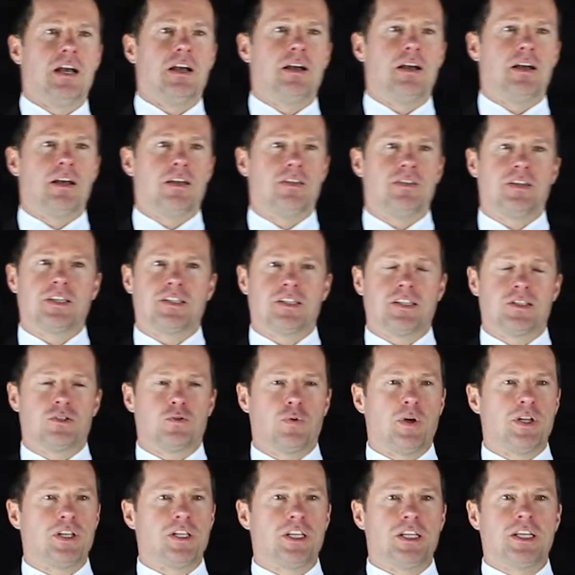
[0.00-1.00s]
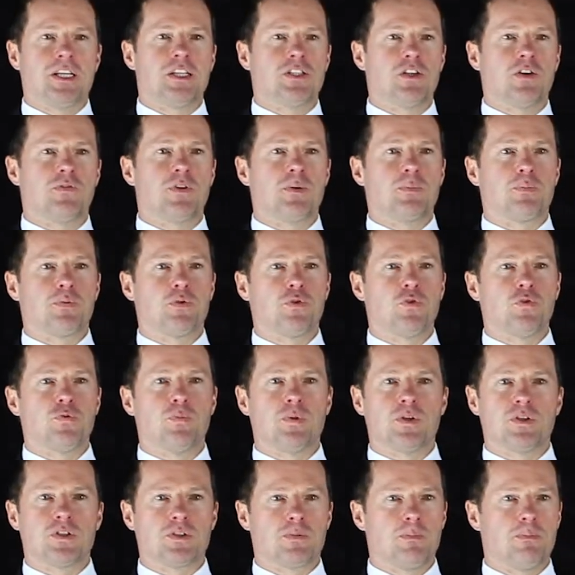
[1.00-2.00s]
And this 20 years of
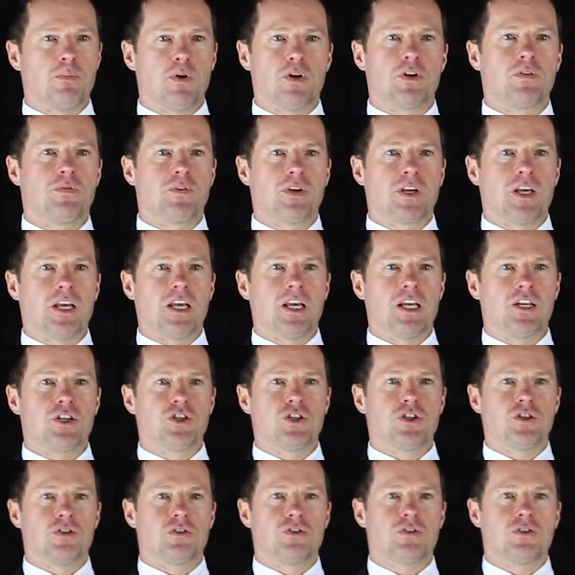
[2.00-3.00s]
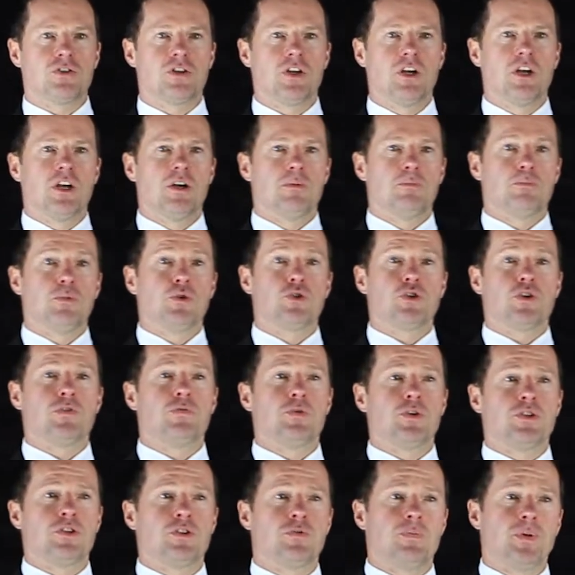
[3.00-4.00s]
improvements, modifications,
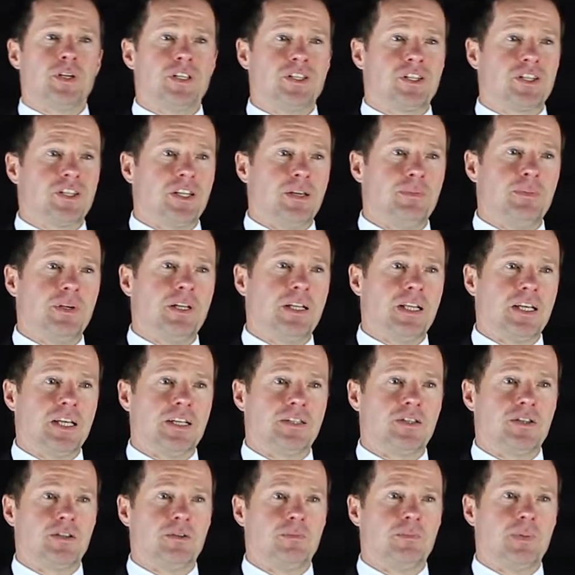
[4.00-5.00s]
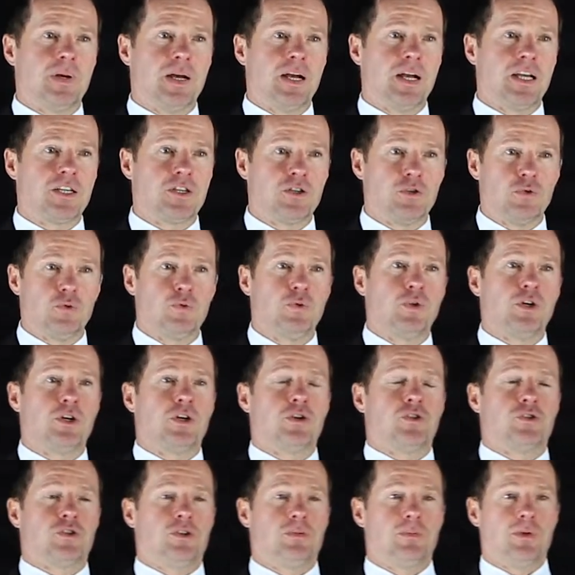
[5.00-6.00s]
much of which have been stimulated by you, the
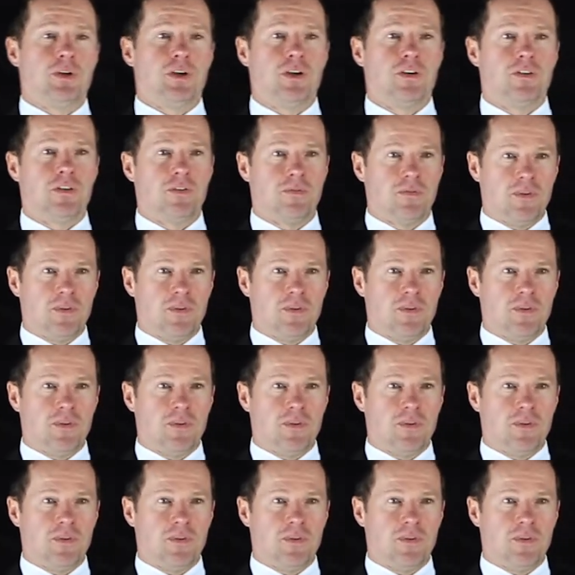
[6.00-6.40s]
customer.